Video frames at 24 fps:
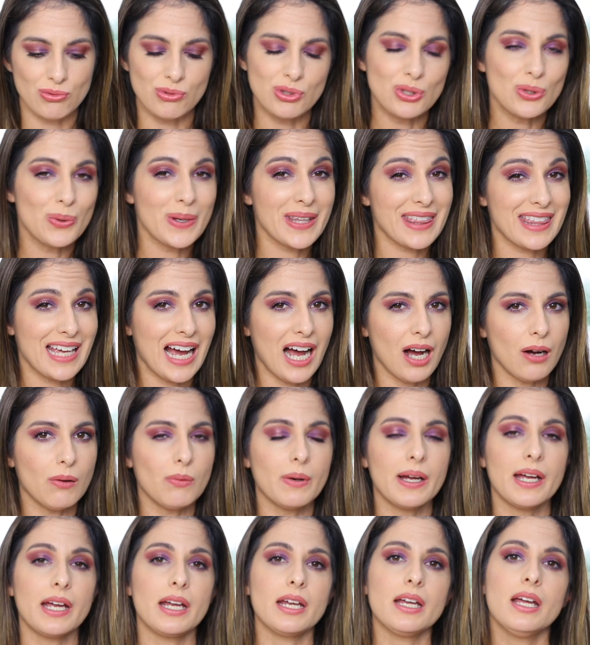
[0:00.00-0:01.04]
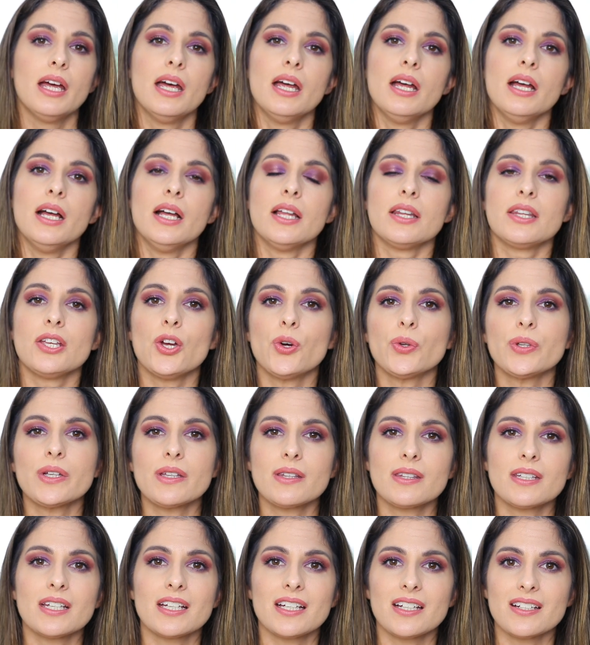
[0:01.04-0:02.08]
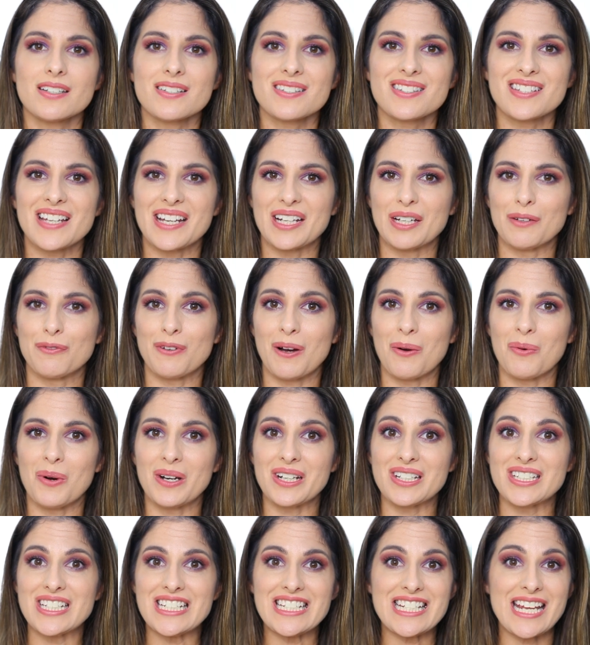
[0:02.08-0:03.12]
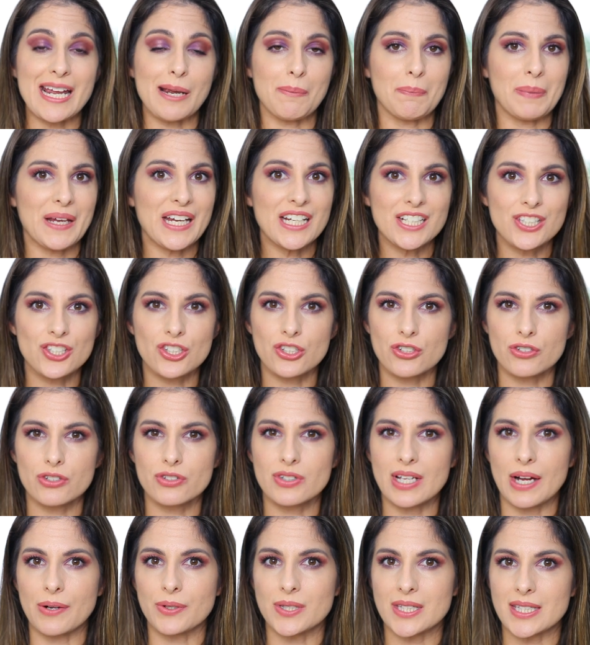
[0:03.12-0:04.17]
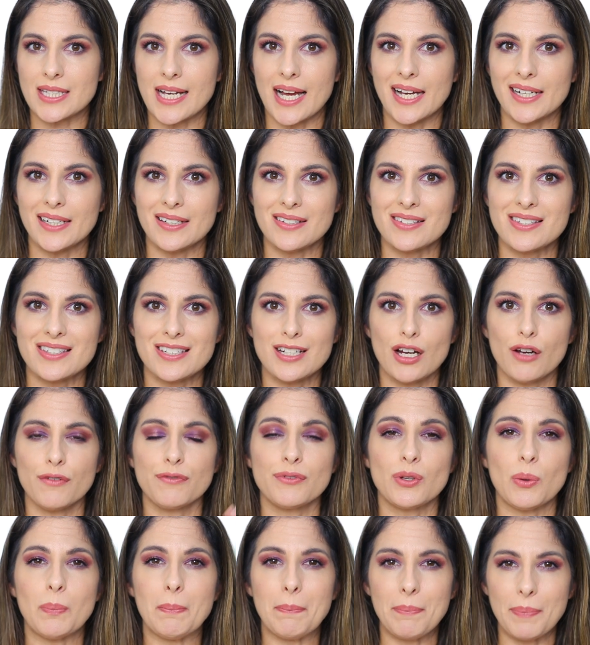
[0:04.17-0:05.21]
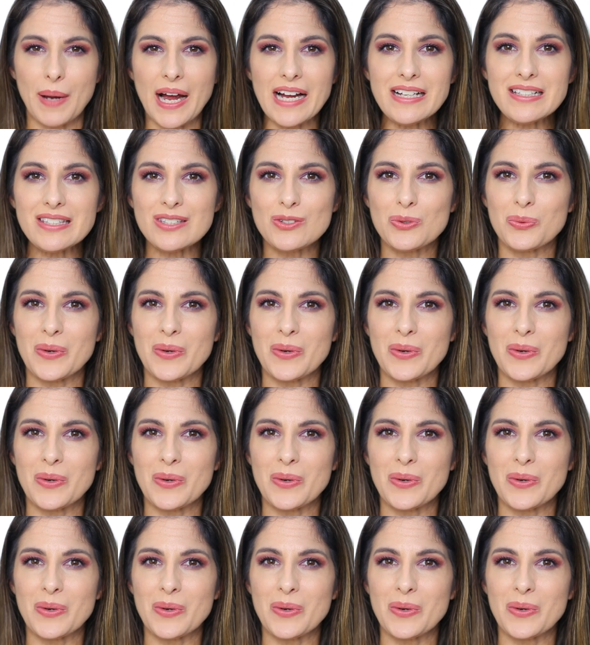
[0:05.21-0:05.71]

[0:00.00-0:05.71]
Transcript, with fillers: do it that way. The only thing is, like, if I wanted to take pictures outside and stuff, the best